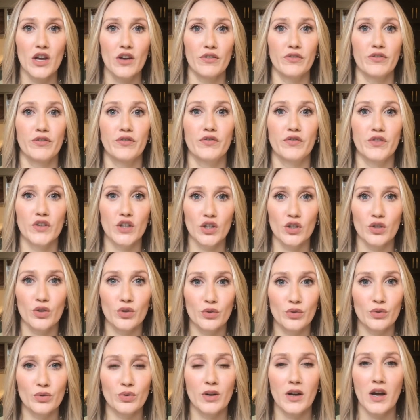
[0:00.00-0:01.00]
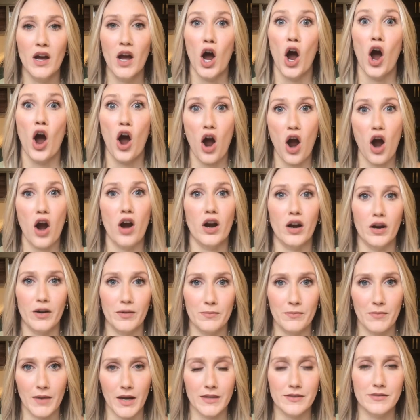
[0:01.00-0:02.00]
few
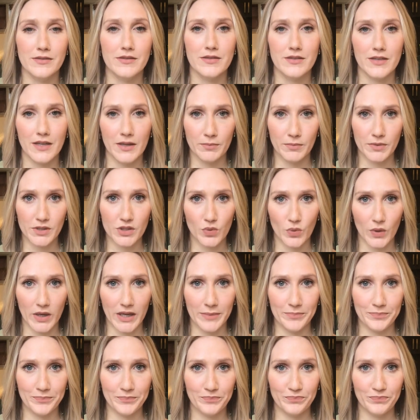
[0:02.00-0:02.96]
hard months in between.